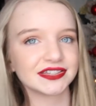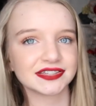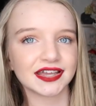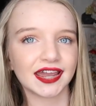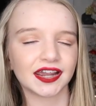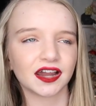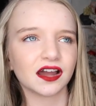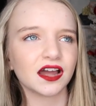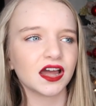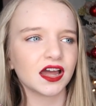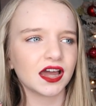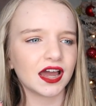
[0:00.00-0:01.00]
his is like,
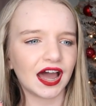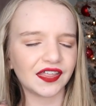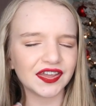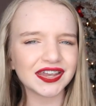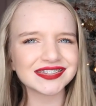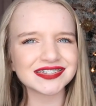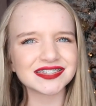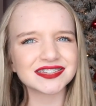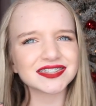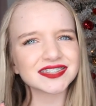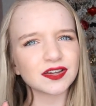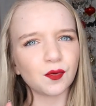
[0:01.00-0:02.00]
I think his
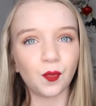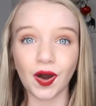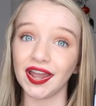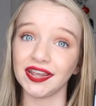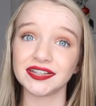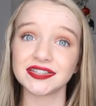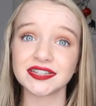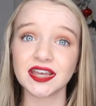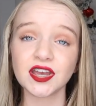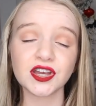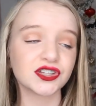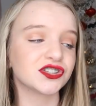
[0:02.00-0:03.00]
is white
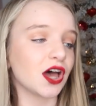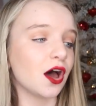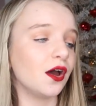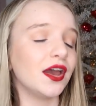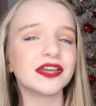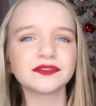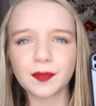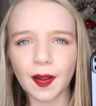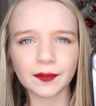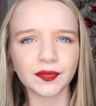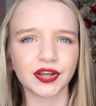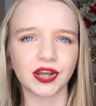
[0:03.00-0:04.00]
so his would
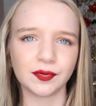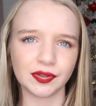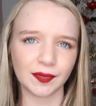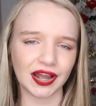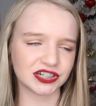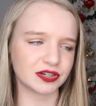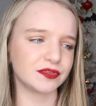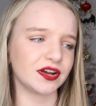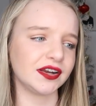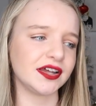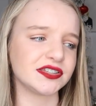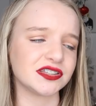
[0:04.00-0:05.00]
probably look good with the black trim
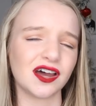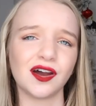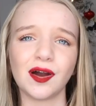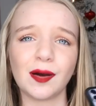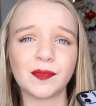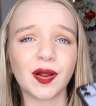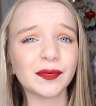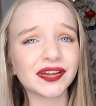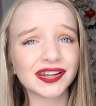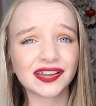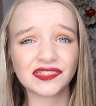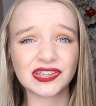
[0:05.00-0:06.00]
around it. So I'm probably
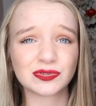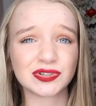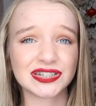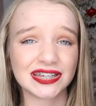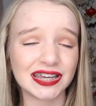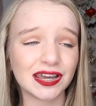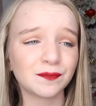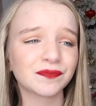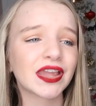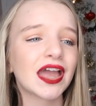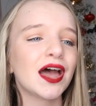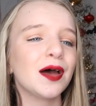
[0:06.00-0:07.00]
going to give this one to
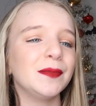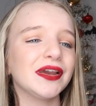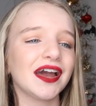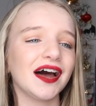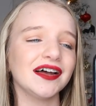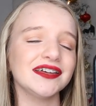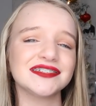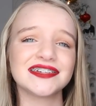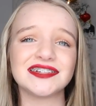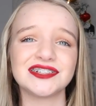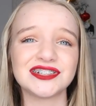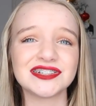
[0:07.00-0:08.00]
him because
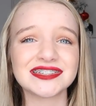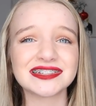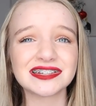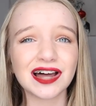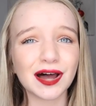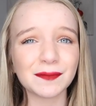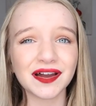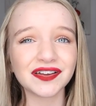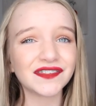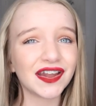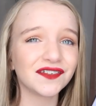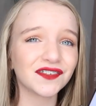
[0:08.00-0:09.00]
it's just not
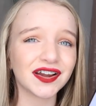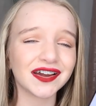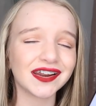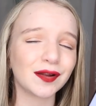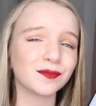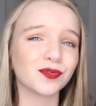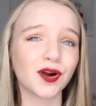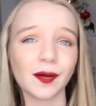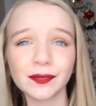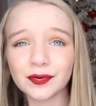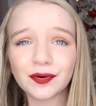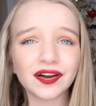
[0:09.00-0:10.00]
my favorite and I
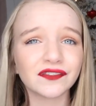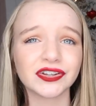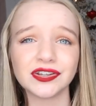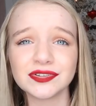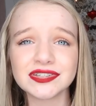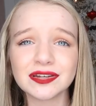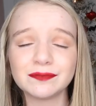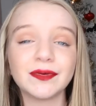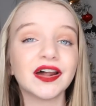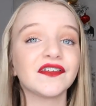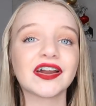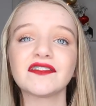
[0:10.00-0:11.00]
probably won't ever use it.
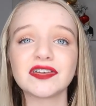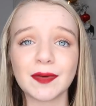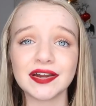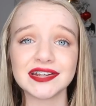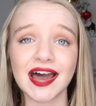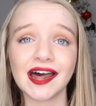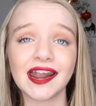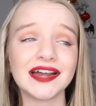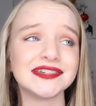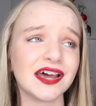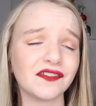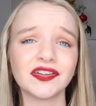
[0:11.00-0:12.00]
But if I give it to my dad,
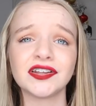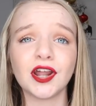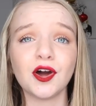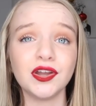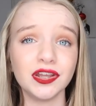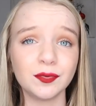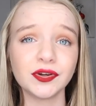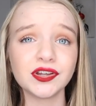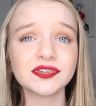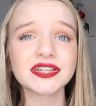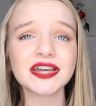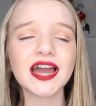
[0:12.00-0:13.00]
I definitely know he will
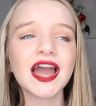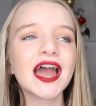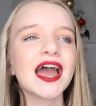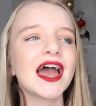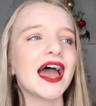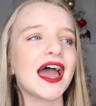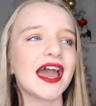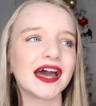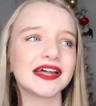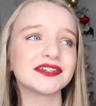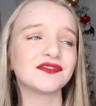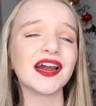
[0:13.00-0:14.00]
use it.
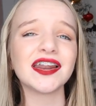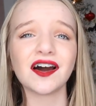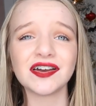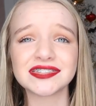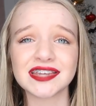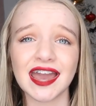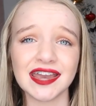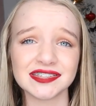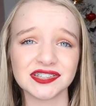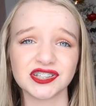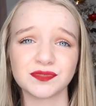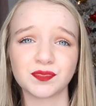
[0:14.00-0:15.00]
And right now his
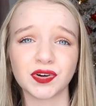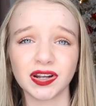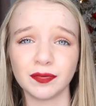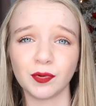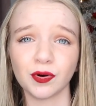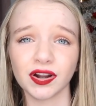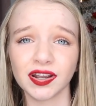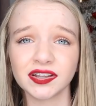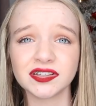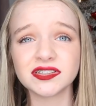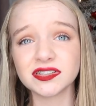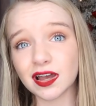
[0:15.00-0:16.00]
case is just pretty
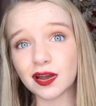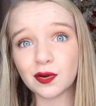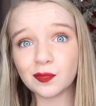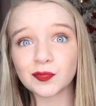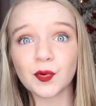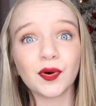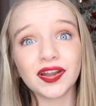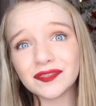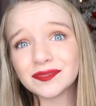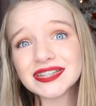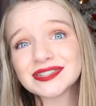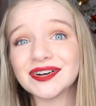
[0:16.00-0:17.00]
boring, so we'll
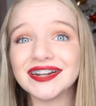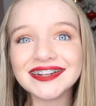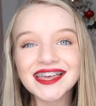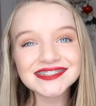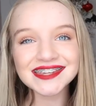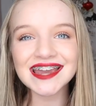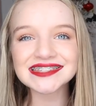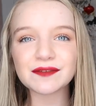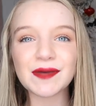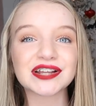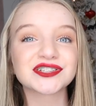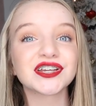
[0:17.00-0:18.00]
give him this one. This case
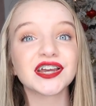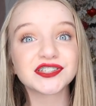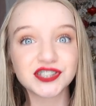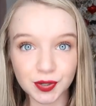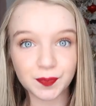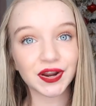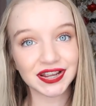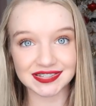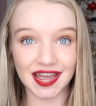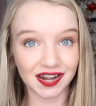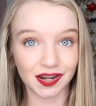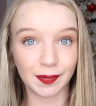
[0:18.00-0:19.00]
I'm actually super
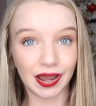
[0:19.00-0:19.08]
excited